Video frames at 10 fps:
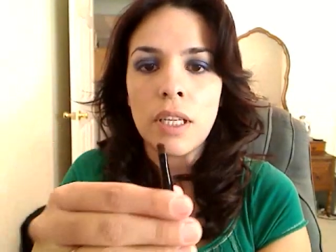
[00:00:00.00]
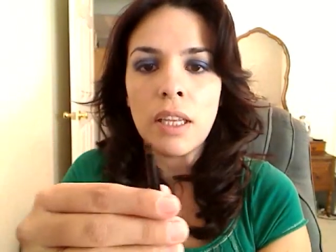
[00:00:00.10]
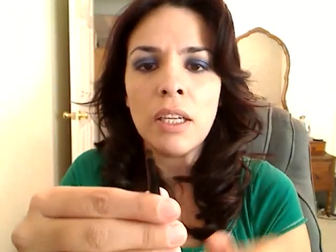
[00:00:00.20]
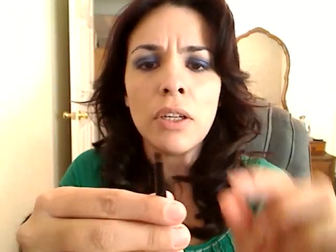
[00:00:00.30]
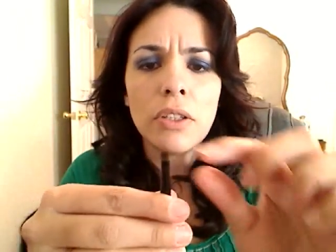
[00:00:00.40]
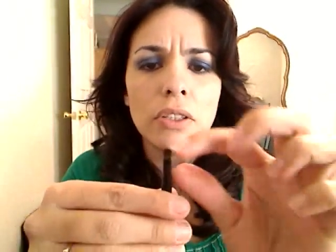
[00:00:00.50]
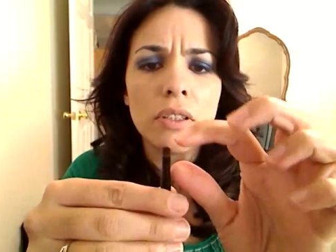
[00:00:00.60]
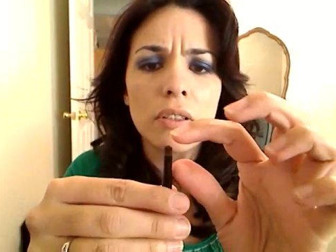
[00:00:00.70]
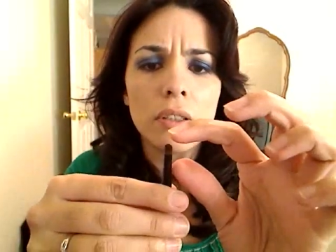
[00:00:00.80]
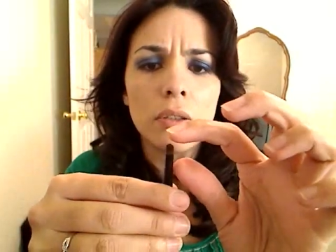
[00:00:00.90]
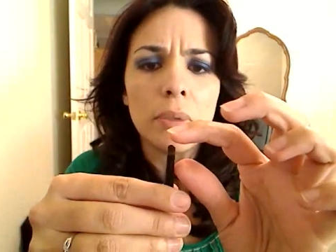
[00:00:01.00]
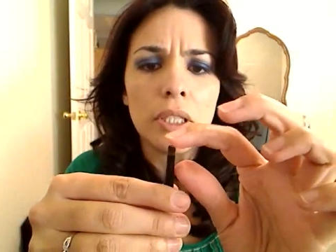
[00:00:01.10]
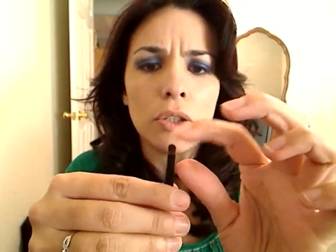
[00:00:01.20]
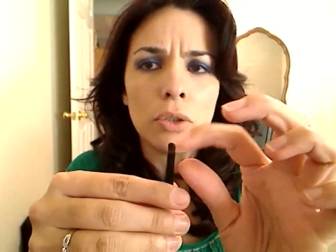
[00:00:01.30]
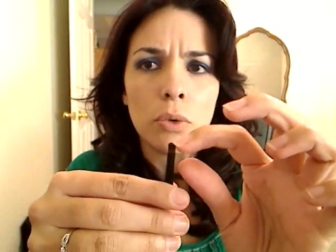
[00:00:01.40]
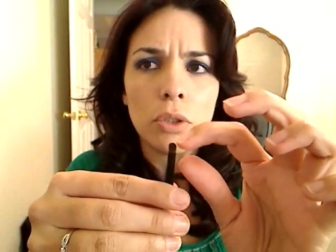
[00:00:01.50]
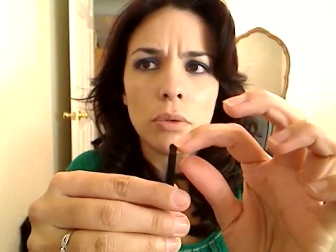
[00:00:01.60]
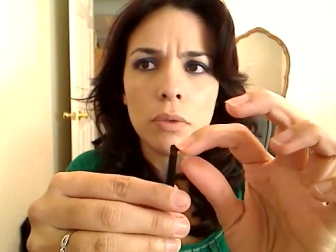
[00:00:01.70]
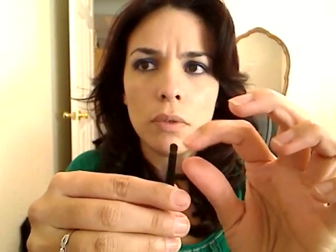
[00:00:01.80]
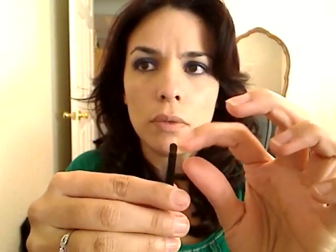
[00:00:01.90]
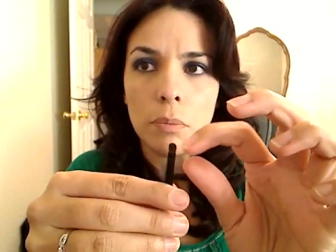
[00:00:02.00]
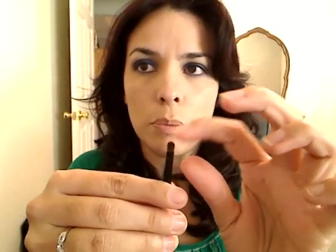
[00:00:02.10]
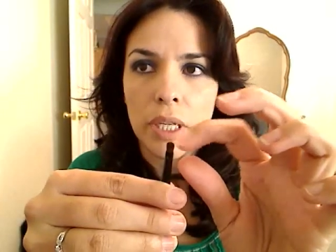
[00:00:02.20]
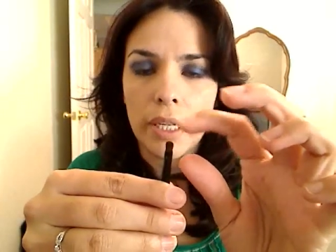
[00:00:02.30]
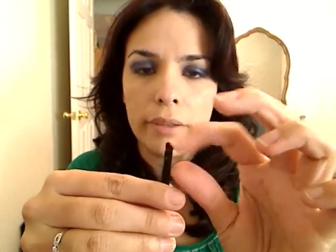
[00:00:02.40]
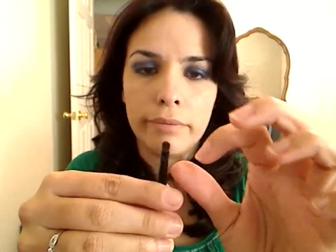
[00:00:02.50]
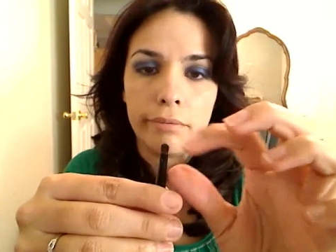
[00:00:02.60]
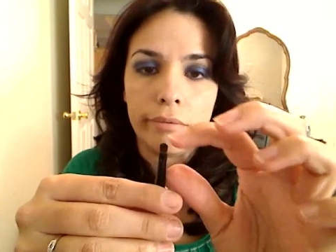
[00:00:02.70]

I think hers is a little bit shorter, but